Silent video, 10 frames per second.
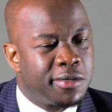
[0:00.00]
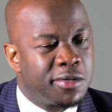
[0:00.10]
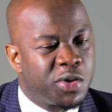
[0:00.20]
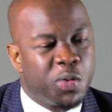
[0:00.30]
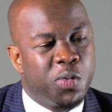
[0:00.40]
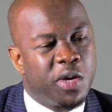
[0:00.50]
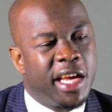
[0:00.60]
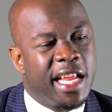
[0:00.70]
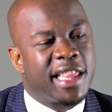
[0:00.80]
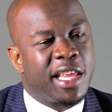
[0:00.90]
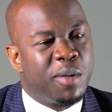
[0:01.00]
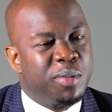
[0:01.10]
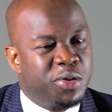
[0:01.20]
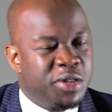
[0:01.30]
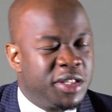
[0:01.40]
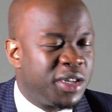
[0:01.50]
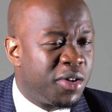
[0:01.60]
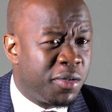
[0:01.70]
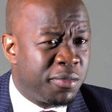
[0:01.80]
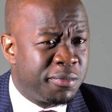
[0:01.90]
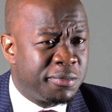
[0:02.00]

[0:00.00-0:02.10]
So he let that opportunity go.